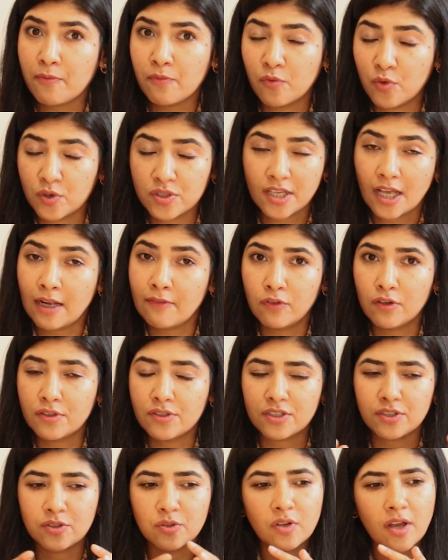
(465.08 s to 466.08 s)
was helpful
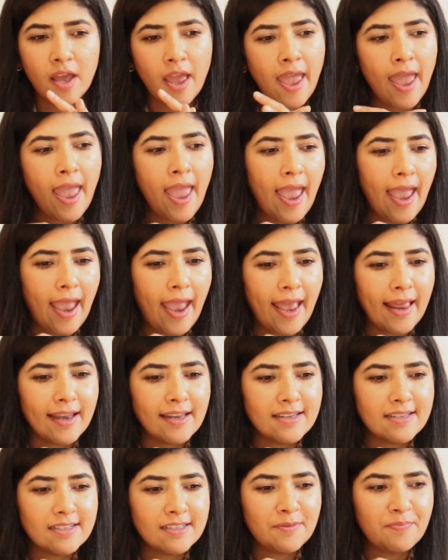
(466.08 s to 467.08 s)
to you.
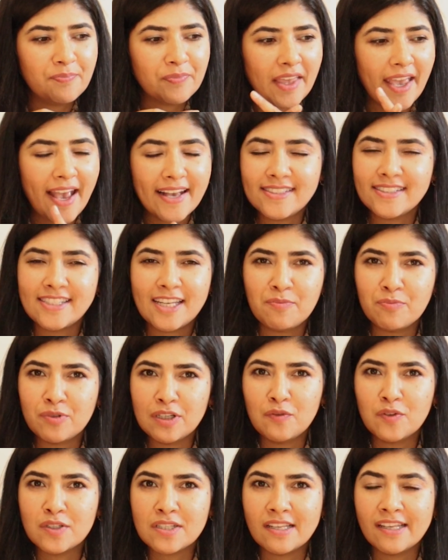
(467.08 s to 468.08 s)
And as I said
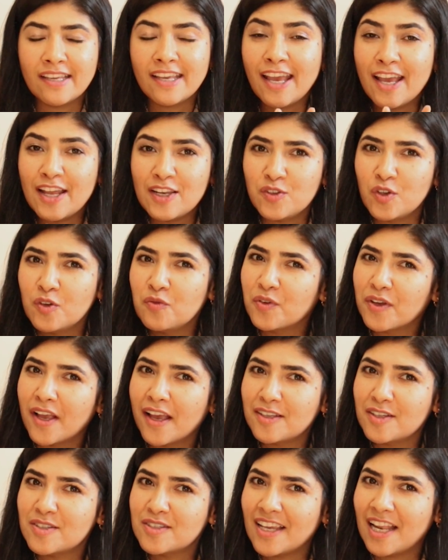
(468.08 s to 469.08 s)
previously, don't
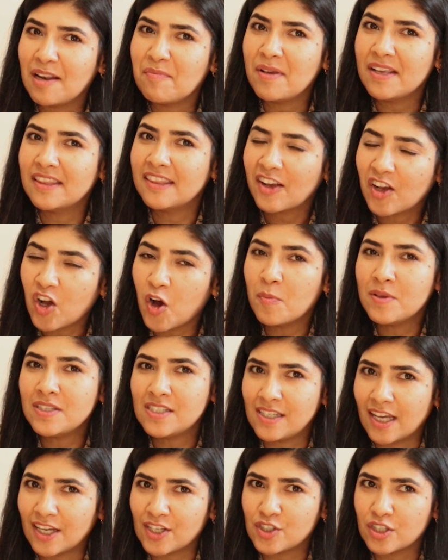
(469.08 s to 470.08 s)
forget to tell me in the comment
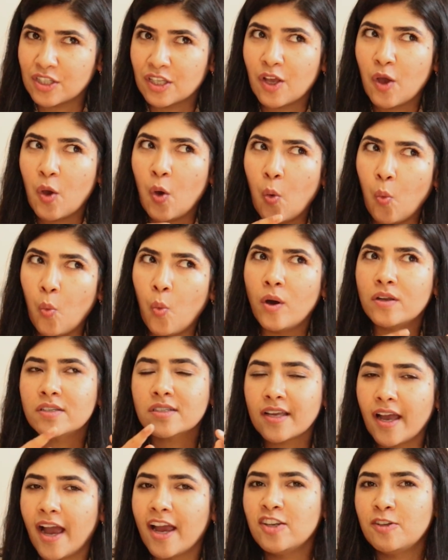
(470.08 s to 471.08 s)
section
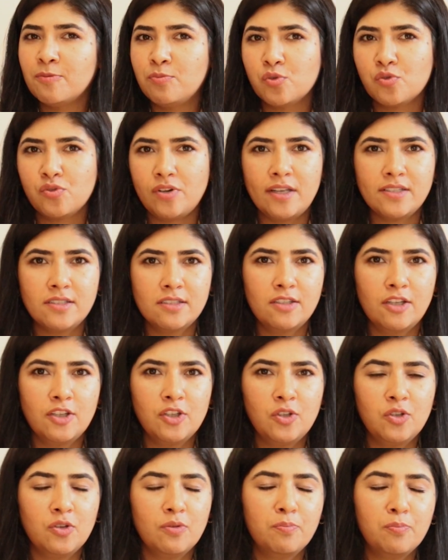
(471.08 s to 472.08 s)
what kind of
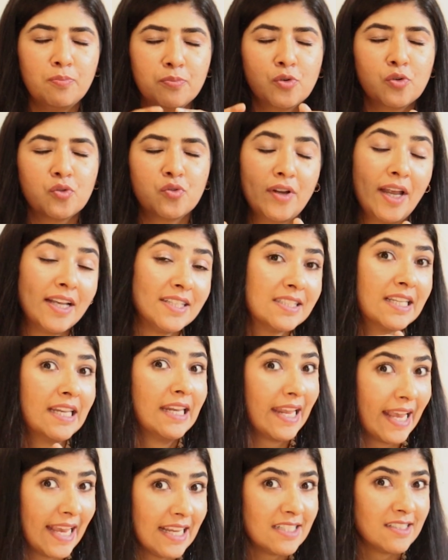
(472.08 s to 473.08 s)

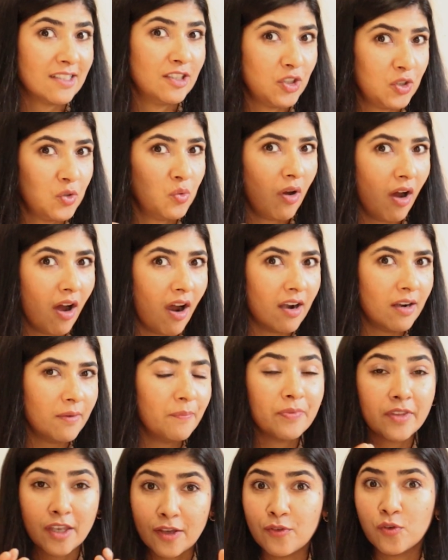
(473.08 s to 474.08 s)
procrastinator you are,
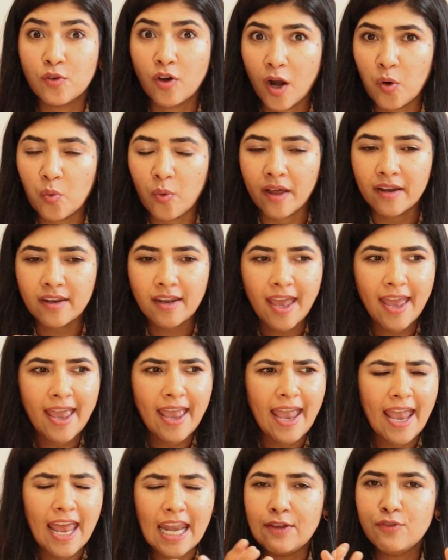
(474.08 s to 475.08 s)
if you are one.
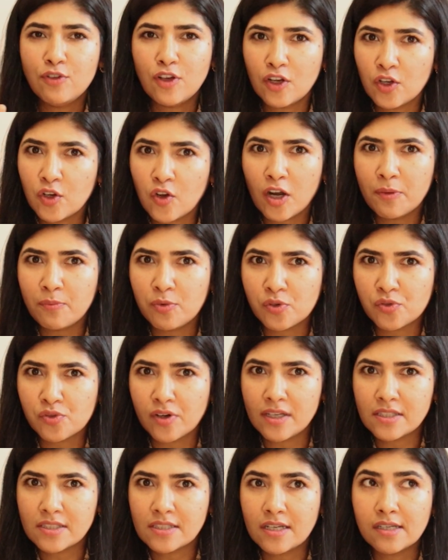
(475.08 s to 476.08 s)
And if you're not
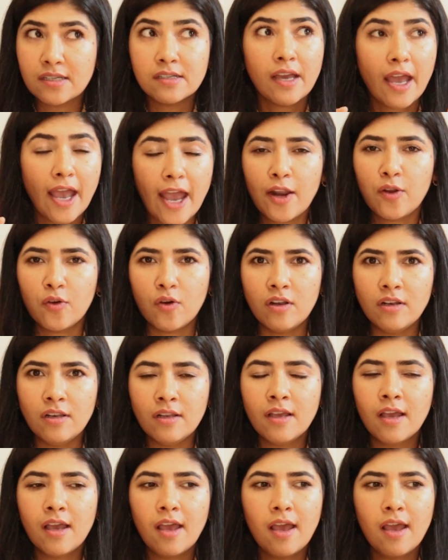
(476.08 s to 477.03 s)
procrastinator at all,